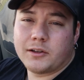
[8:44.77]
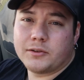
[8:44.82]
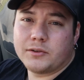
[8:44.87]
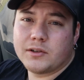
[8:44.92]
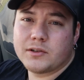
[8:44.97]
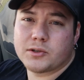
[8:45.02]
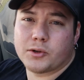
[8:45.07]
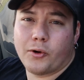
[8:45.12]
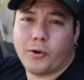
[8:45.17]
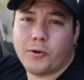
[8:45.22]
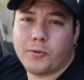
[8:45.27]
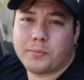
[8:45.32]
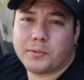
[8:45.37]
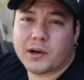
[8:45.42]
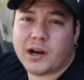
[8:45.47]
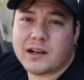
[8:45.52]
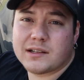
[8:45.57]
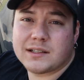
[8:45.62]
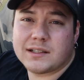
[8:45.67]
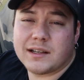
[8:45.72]
This whole
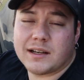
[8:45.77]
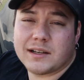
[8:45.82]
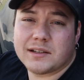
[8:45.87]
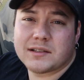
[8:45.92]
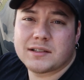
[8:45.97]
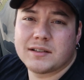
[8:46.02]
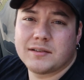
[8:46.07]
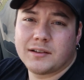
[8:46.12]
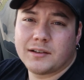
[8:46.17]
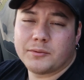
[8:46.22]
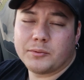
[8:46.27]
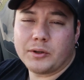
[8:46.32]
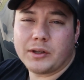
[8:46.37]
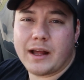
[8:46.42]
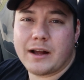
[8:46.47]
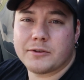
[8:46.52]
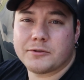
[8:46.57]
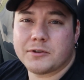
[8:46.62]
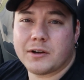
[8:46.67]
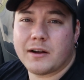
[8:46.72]
process,
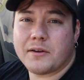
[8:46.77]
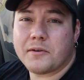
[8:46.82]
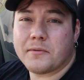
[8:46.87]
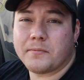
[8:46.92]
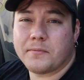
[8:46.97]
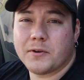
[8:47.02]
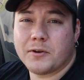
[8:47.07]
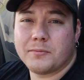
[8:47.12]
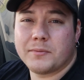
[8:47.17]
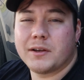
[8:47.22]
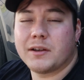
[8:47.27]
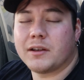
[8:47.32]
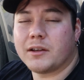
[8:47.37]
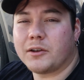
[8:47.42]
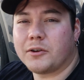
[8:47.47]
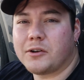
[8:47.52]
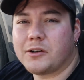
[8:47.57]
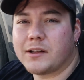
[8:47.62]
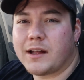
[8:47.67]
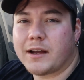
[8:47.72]
without trying to film it
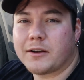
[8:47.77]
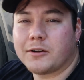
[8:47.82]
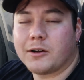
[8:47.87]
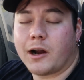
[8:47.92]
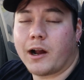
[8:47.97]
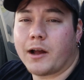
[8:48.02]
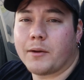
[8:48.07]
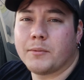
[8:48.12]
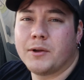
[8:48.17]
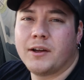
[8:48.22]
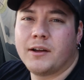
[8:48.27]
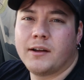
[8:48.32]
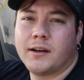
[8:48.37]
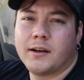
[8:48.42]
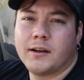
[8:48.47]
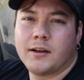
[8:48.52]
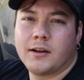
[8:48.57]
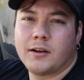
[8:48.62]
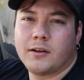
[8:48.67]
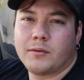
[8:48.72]
and all that crap,
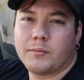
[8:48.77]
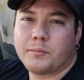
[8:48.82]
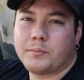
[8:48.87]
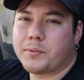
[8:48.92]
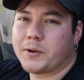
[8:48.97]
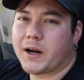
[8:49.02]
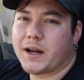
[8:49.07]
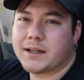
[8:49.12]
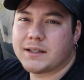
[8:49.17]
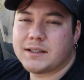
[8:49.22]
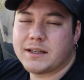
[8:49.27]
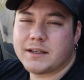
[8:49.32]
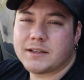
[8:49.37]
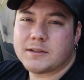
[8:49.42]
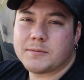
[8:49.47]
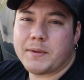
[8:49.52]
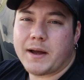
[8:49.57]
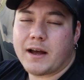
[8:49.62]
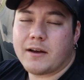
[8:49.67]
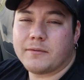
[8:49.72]
probably
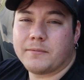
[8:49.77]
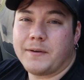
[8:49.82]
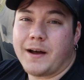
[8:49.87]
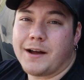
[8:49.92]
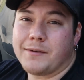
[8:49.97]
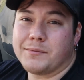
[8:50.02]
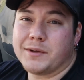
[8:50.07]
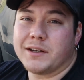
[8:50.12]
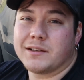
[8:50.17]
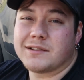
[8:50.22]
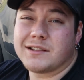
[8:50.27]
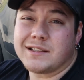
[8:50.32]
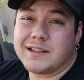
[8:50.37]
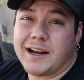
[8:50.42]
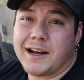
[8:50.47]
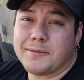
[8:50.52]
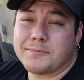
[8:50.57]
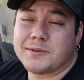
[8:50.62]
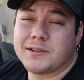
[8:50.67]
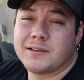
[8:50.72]
takes about 5 minutes
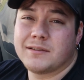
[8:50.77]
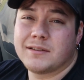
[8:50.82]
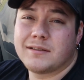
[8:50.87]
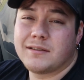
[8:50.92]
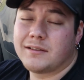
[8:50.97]
tops.